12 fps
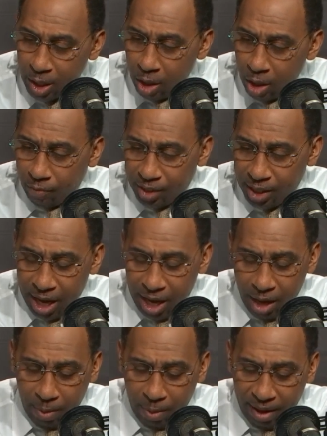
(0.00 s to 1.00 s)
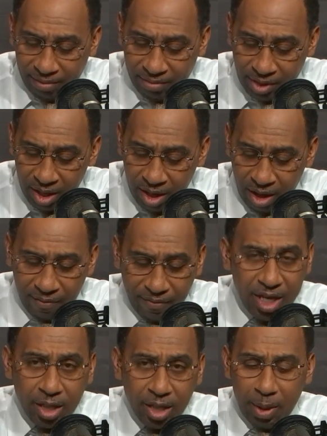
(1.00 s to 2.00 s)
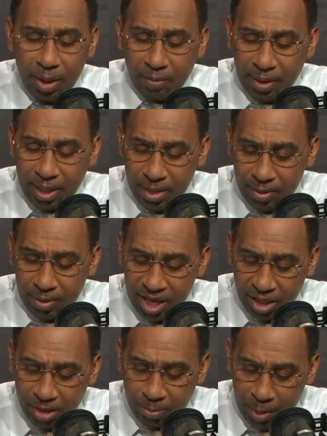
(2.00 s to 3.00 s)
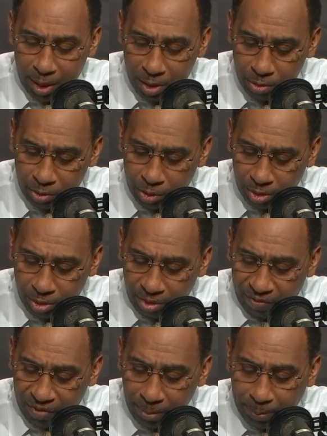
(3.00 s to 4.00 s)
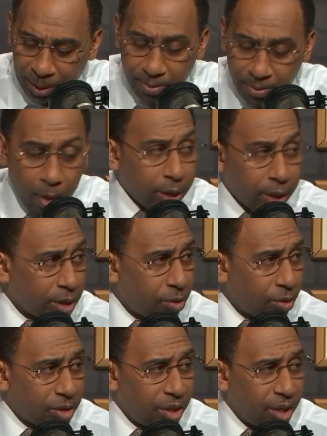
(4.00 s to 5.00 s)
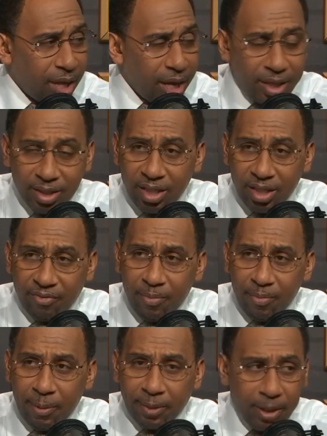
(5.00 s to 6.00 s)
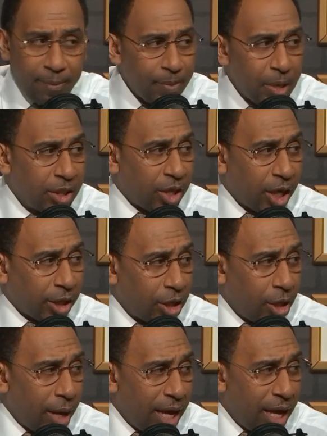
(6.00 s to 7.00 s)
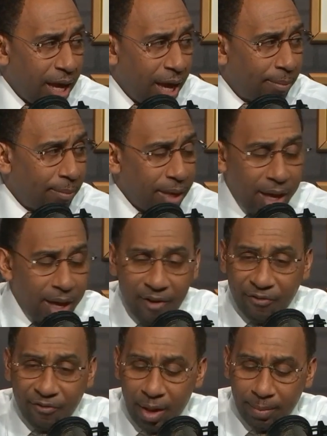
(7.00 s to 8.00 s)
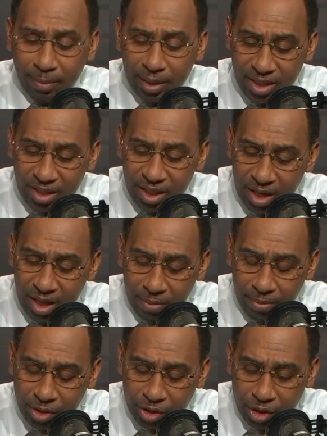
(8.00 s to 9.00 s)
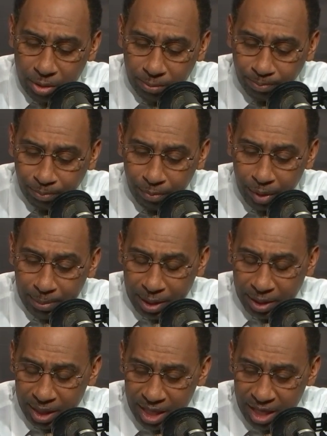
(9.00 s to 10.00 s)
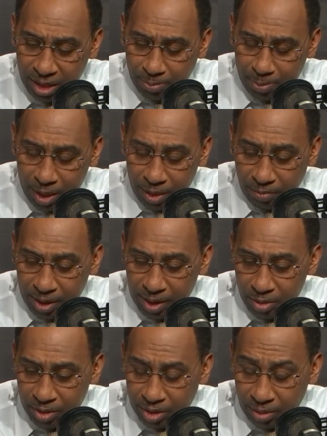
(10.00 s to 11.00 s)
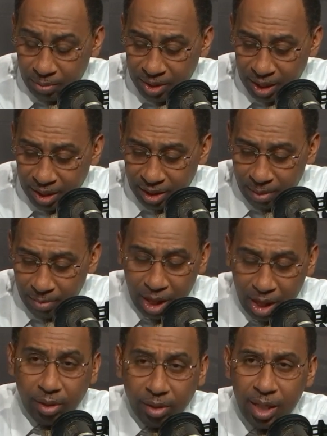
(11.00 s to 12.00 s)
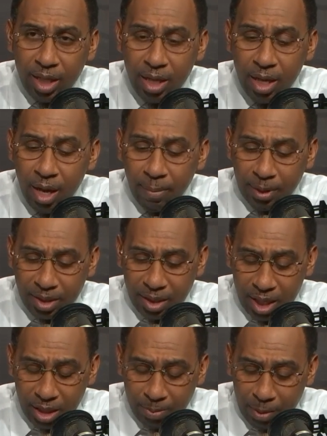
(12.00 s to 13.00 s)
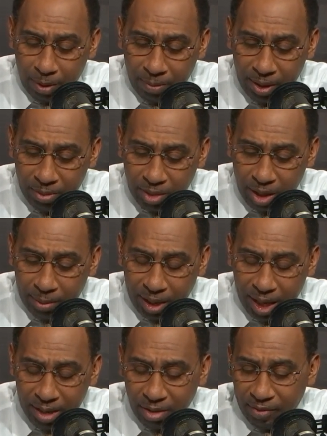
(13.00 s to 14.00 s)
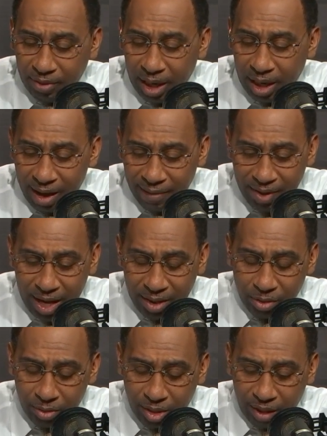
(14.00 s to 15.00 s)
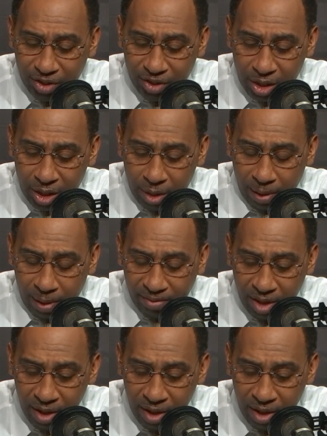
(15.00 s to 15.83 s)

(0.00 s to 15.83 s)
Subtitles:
over the airwaves of ESPN Radio and ESPN News, 250-plus markets across the United States of America. Check your AM, FM listing nearest you, plus ESPN Radio on Sirius XM Channel 80, plus ESPN Radio simulcast over the live national television airwaves